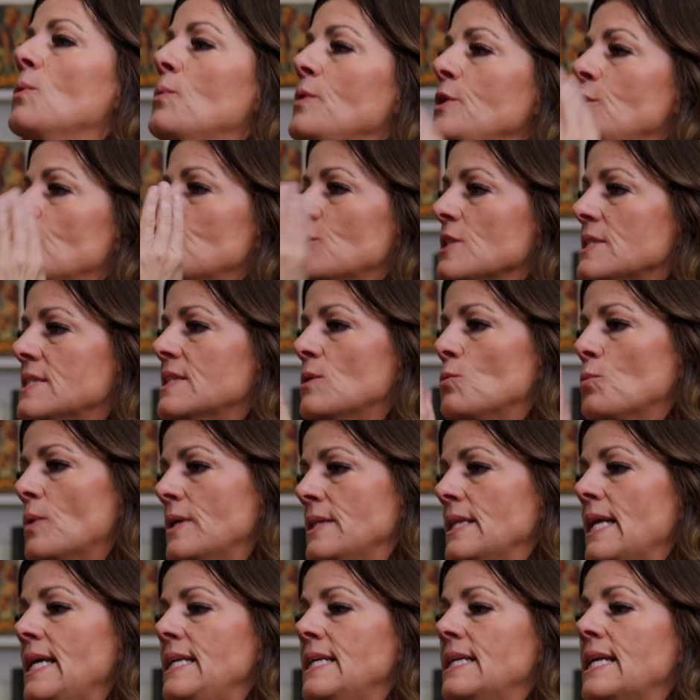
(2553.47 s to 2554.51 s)
when you're just in
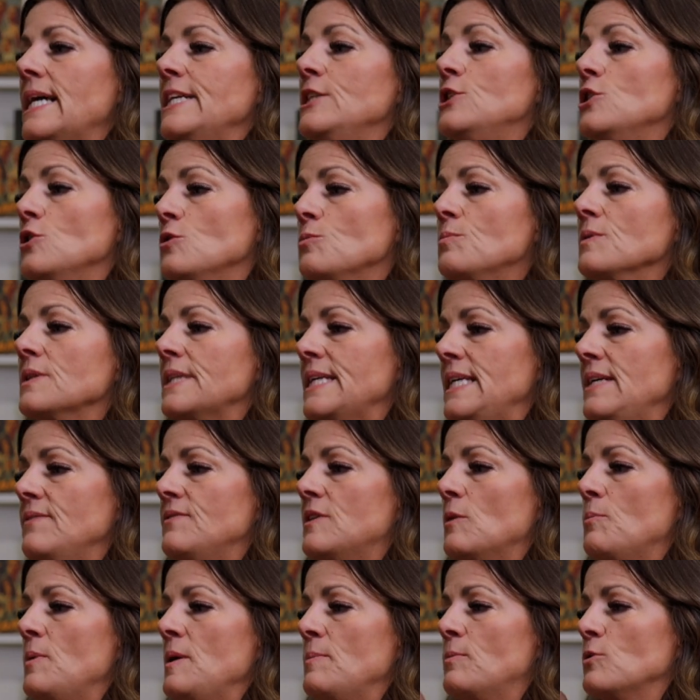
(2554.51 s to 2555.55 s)
one lane, and I do believe
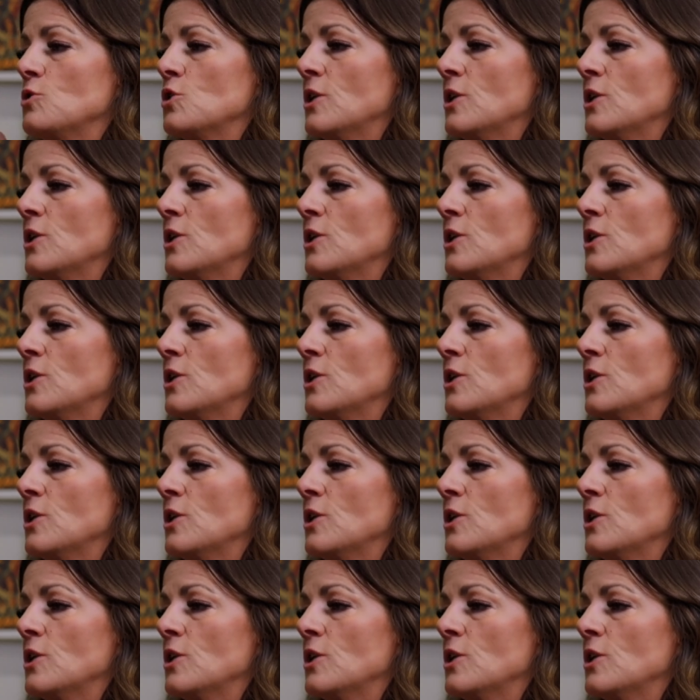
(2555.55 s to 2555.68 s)
that people